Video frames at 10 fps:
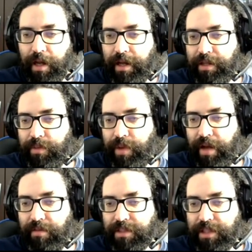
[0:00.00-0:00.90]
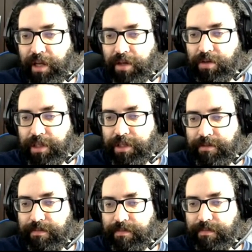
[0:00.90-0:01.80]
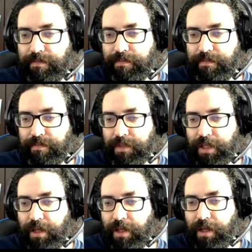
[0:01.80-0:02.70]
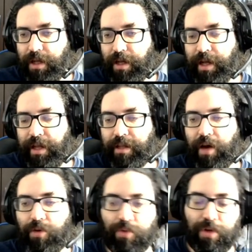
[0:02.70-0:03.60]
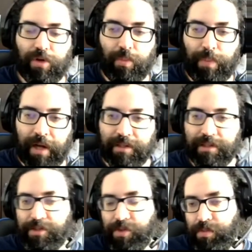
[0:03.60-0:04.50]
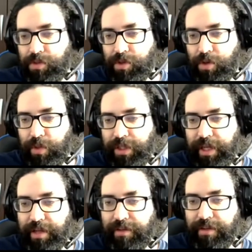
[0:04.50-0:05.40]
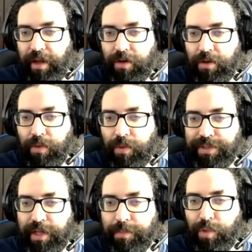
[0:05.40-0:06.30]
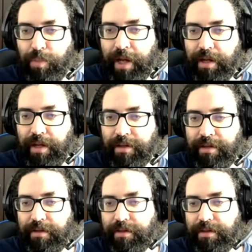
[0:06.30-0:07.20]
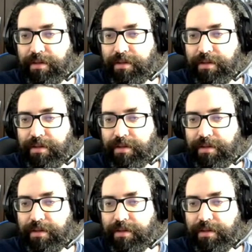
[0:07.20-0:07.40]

and we have a cycle here. And how do we compare these two? So we take the cycle, we take pull back here,